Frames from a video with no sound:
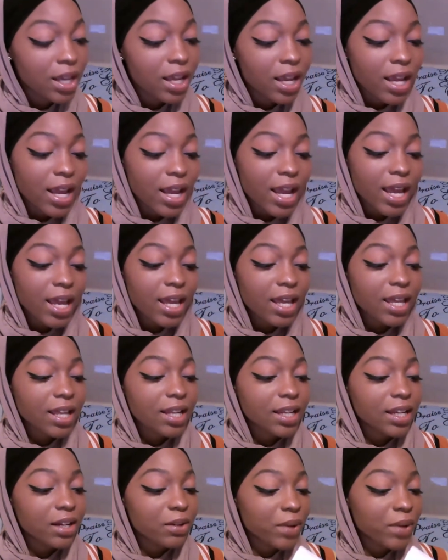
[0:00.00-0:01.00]
And
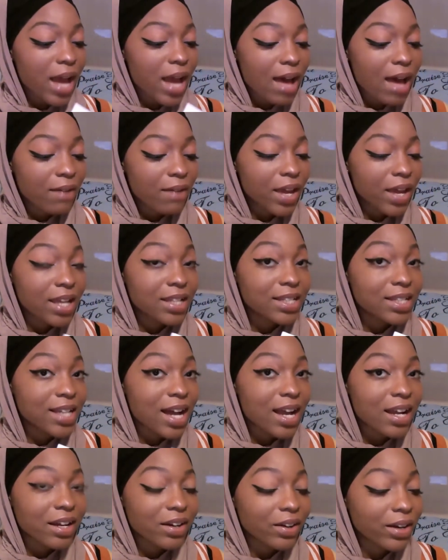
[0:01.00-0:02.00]
here we have a
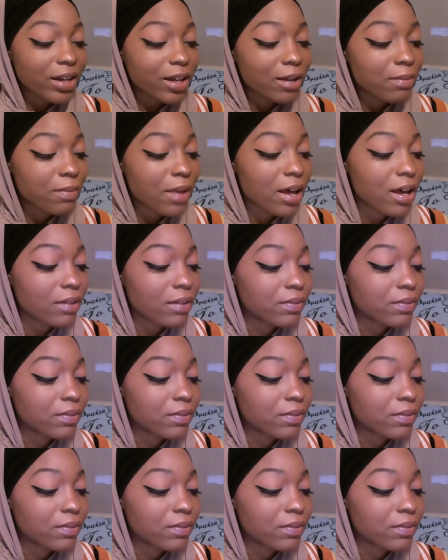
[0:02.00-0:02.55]
diagram of the